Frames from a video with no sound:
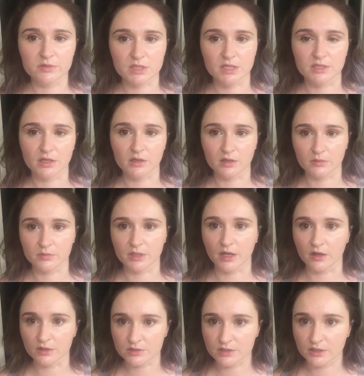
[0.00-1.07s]
of titanium
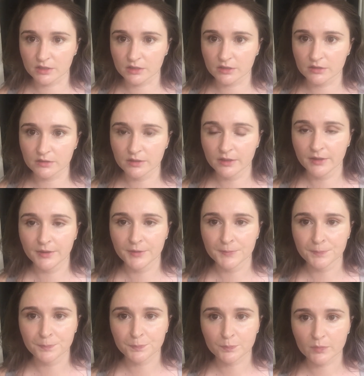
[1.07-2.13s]
dioxide in it.
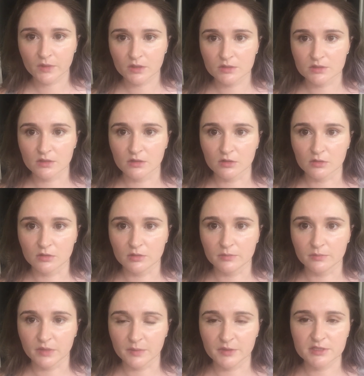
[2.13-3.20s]
So
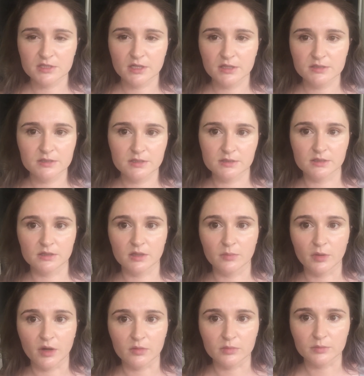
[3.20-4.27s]
my best guess is that they
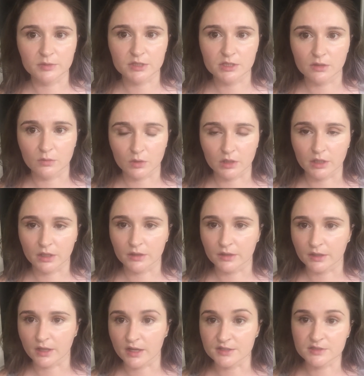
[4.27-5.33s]
probably didn't want to get
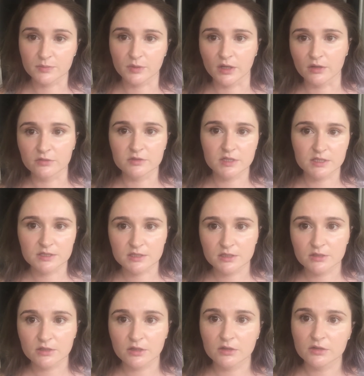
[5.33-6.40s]
like SPF
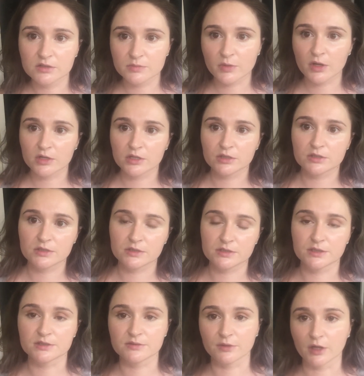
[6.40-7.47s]
testing done on this product
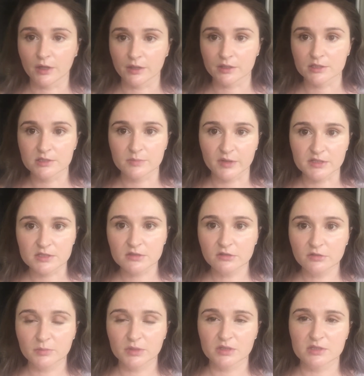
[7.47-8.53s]
because it's very
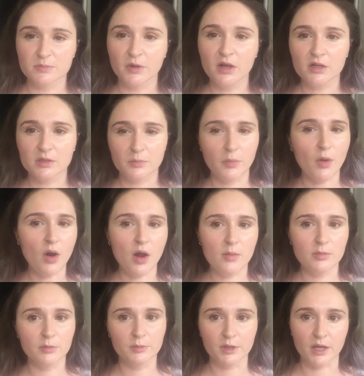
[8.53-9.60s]
expensive, but this product
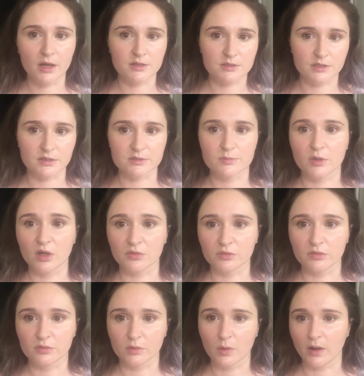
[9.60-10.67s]
probably has an SPF
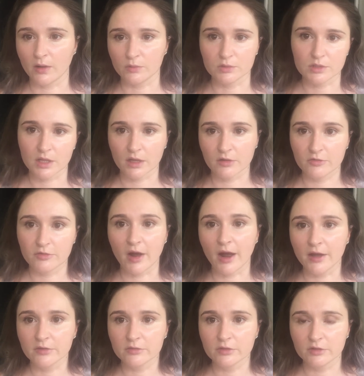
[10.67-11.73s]
of around like
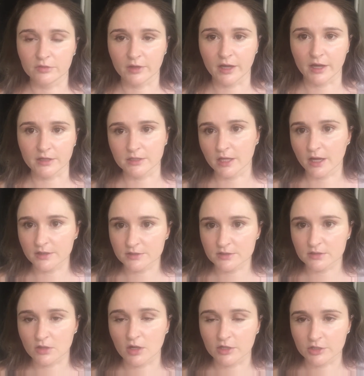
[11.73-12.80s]
5, if I had to guess.
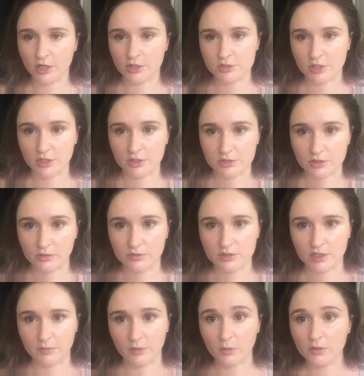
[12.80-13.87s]
Not a doctor, so don't
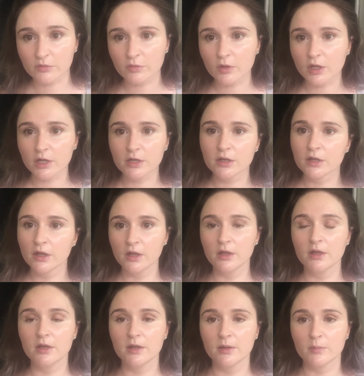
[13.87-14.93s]
take my word for it,
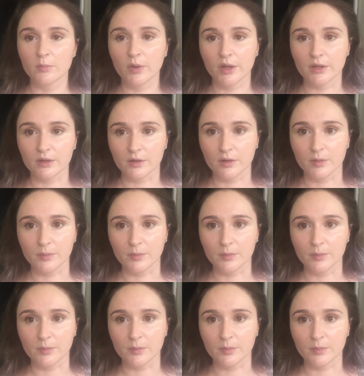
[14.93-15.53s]
but